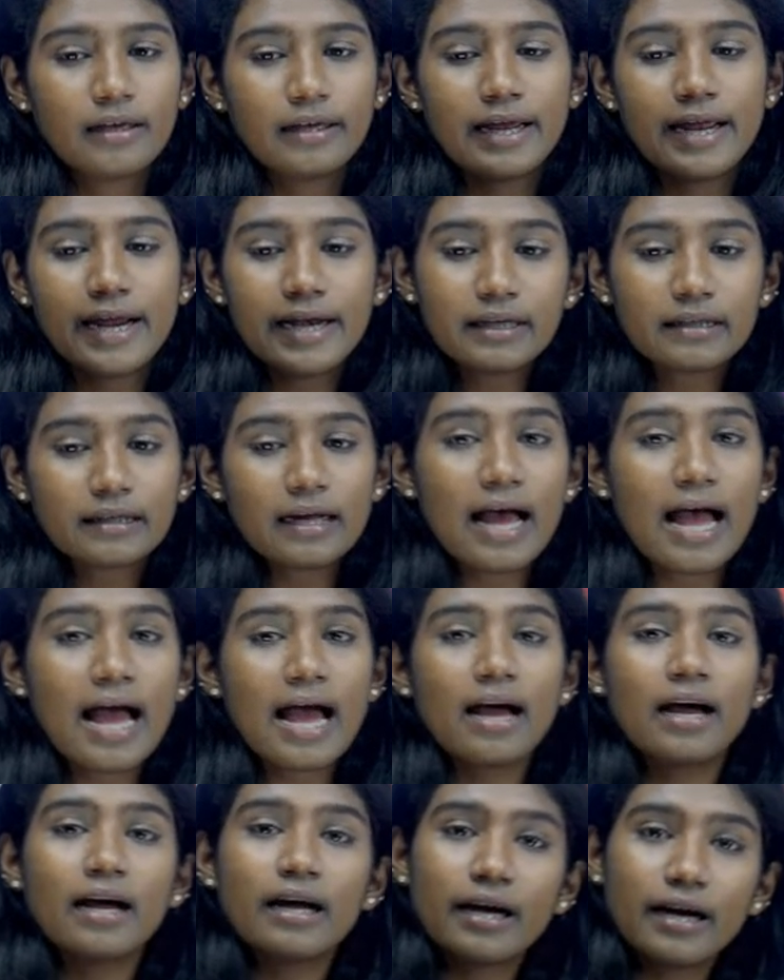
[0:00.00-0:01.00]
It
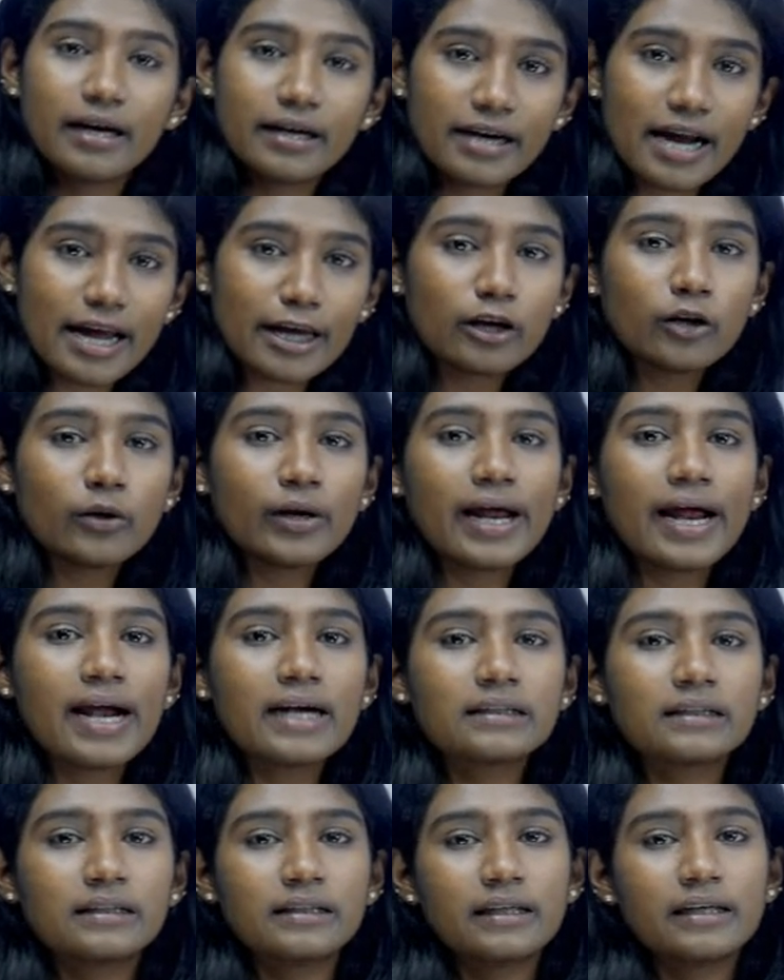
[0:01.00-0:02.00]

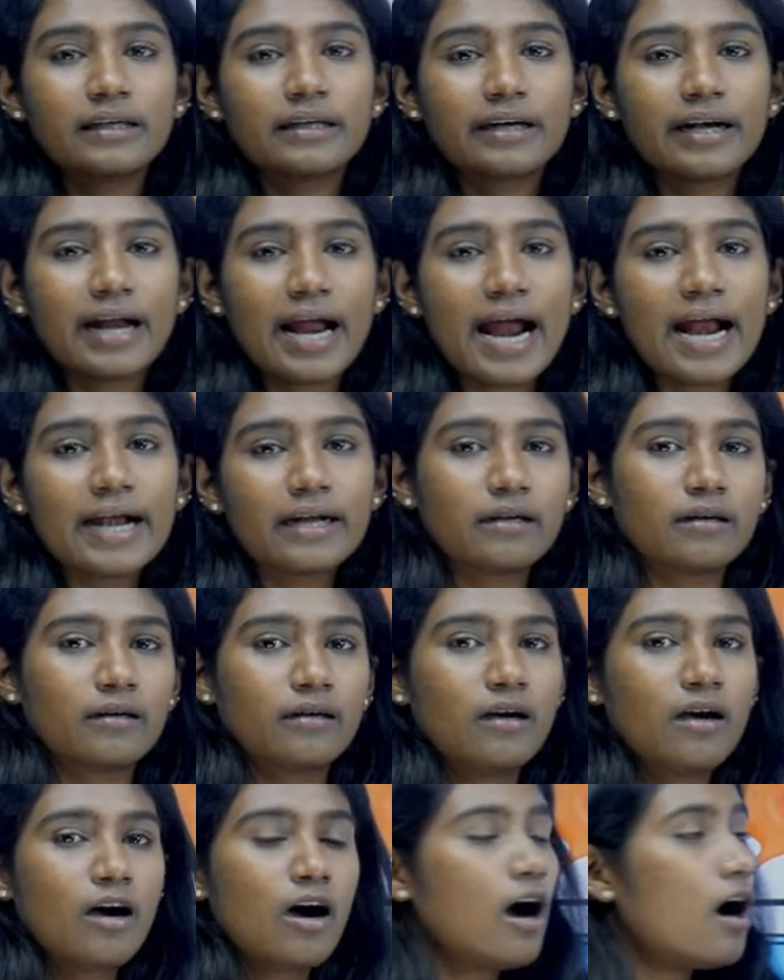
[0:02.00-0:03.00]
regulates the rate
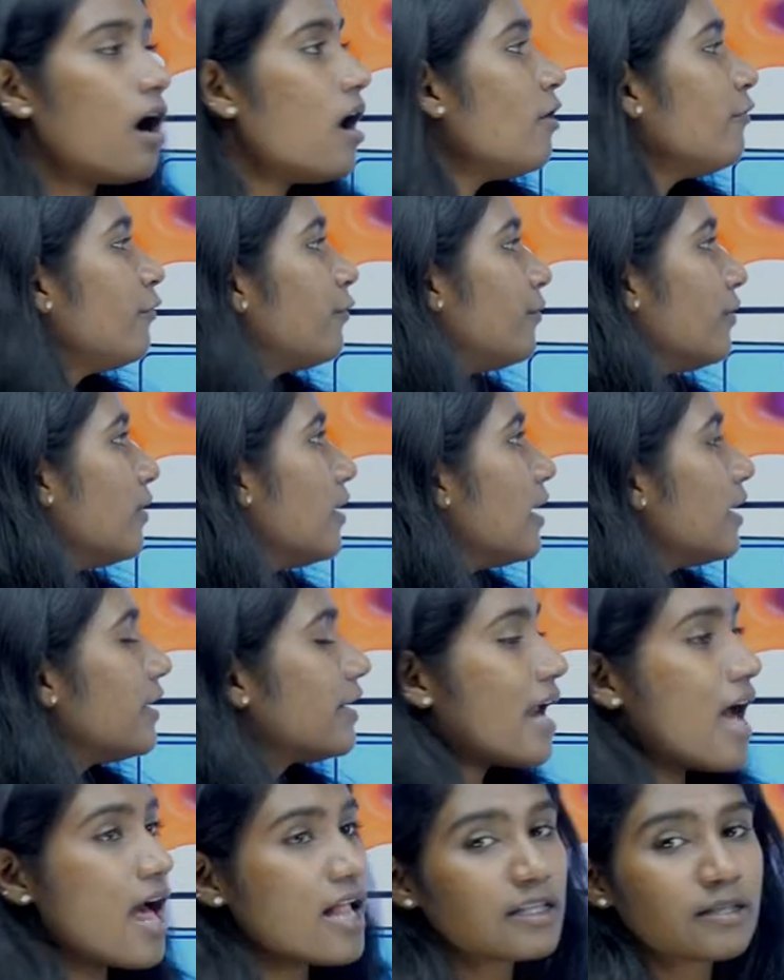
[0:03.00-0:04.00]
of
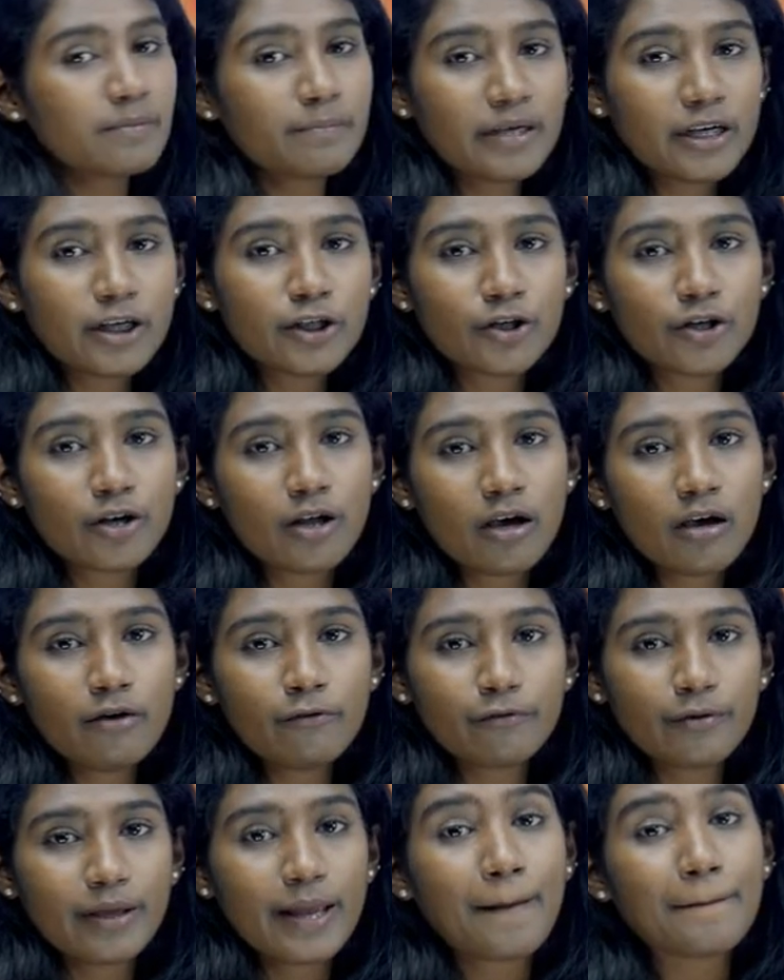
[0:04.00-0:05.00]
transmission
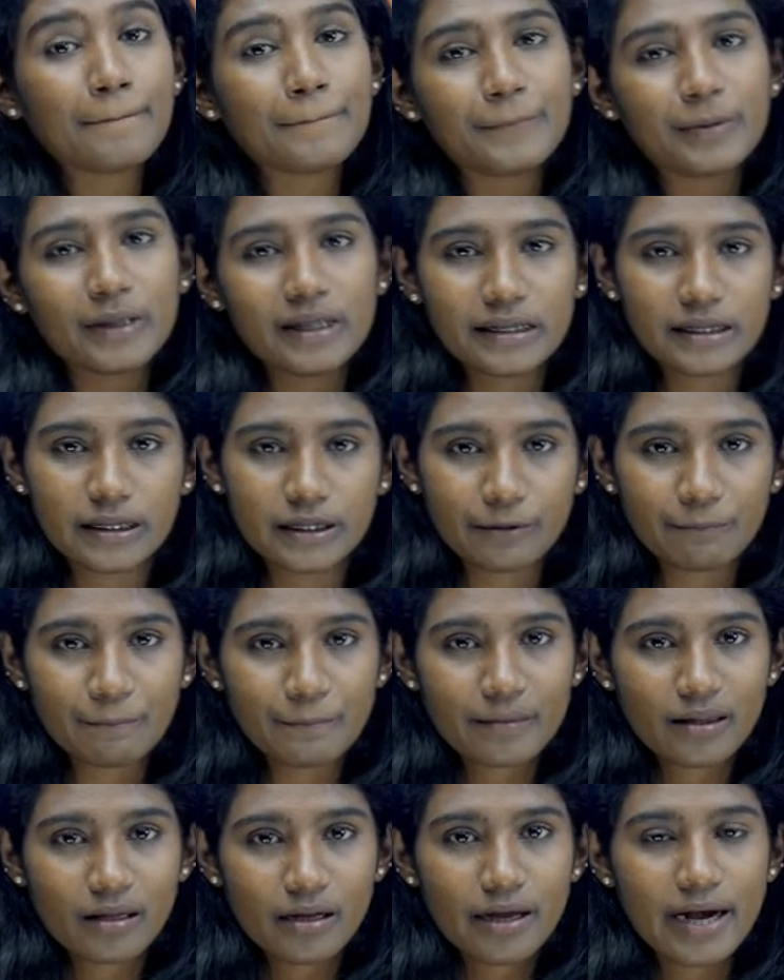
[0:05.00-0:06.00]
of impulse,
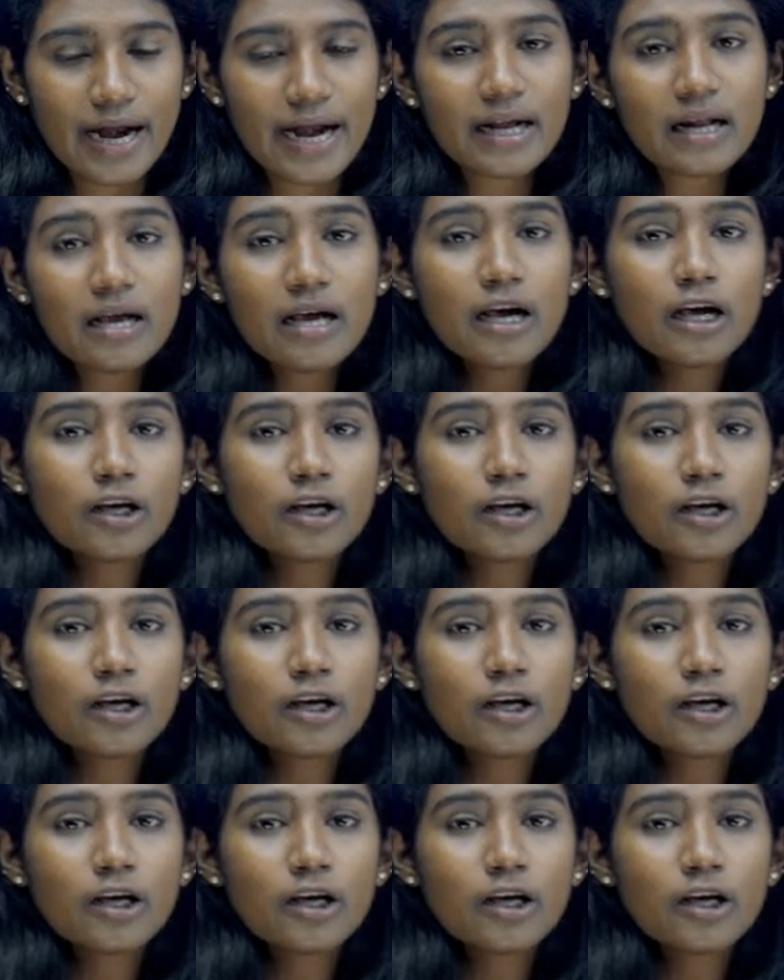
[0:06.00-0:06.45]
right?